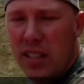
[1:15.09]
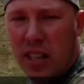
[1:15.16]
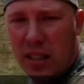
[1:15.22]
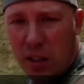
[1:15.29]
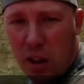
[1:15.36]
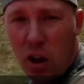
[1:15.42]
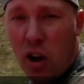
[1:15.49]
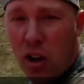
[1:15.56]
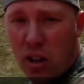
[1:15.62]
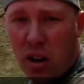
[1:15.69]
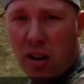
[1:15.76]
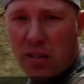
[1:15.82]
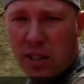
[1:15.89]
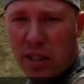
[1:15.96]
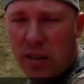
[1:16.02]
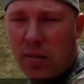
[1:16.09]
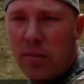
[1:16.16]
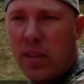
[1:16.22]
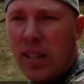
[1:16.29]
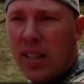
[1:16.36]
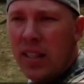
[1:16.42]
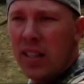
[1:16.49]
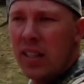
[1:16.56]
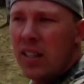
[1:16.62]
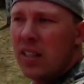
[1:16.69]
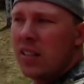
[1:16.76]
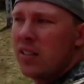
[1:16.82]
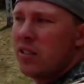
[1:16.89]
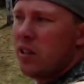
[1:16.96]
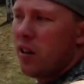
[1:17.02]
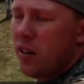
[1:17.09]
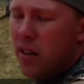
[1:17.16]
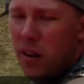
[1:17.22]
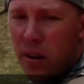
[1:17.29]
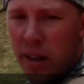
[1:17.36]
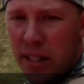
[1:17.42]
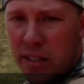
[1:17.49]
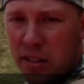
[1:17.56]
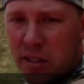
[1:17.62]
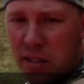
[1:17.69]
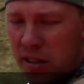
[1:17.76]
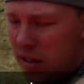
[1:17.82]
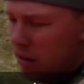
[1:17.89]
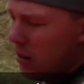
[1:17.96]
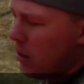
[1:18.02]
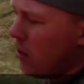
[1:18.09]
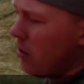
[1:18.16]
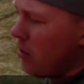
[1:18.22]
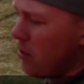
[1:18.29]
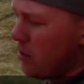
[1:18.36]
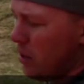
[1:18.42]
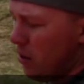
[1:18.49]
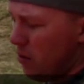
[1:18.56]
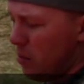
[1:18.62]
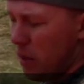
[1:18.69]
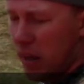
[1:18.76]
Cut the hook off so you don't hit your, or hook yourself.